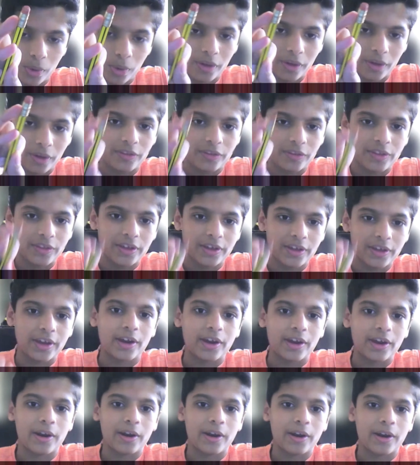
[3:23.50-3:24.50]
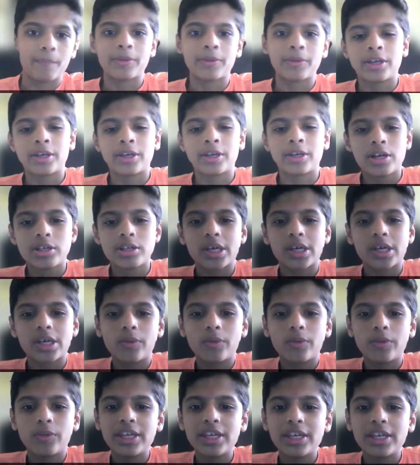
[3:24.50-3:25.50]
there. So these
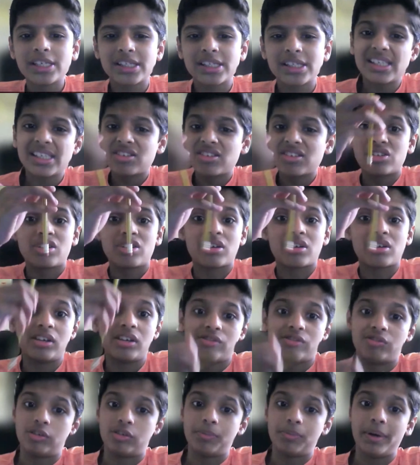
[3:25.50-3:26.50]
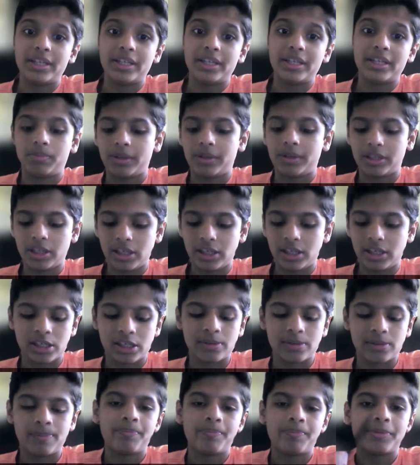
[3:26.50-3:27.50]
are this is just a colorful pencil, but
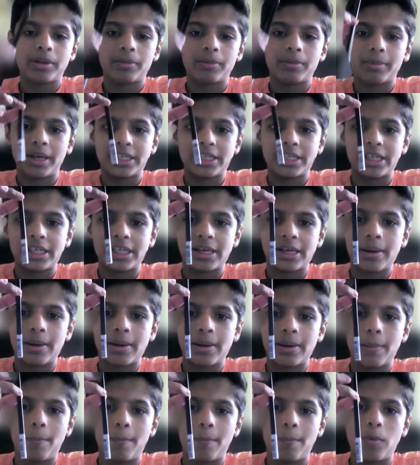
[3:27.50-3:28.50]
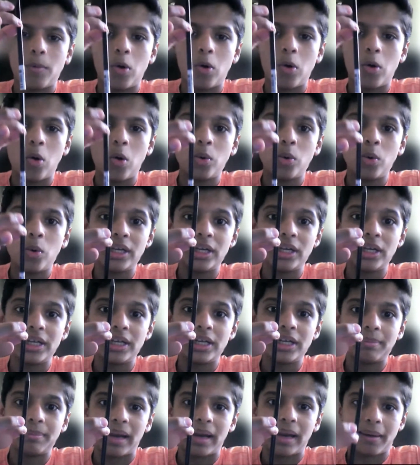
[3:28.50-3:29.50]
this amazing only black
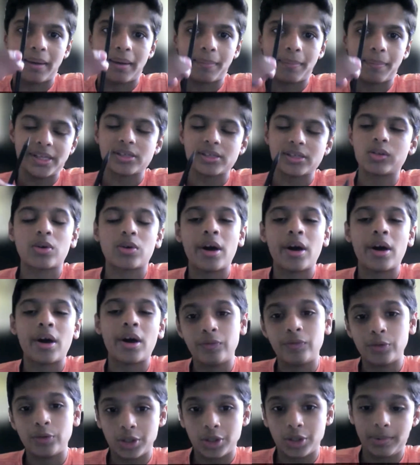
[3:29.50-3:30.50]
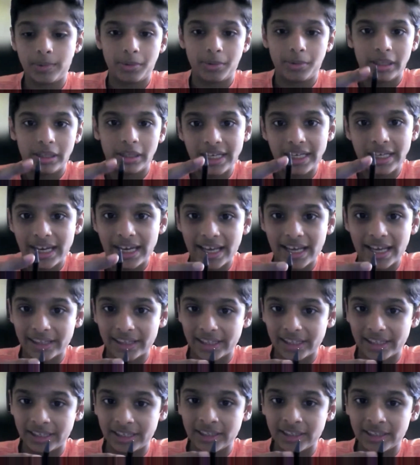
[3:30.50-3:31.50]
pencil. You can't differentiate between the lid and
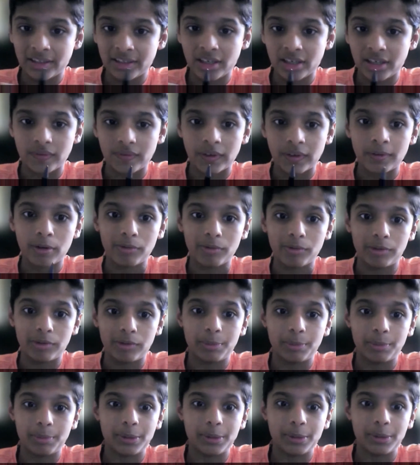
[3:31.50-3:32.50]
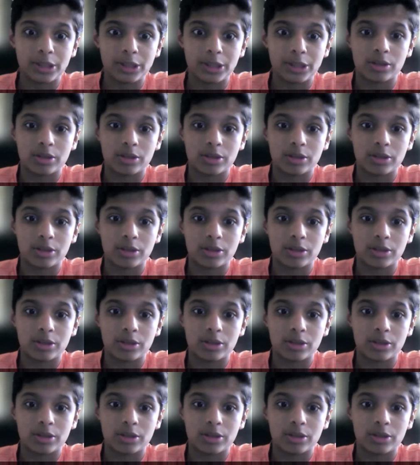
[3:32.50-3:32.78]
the cover of the pencil,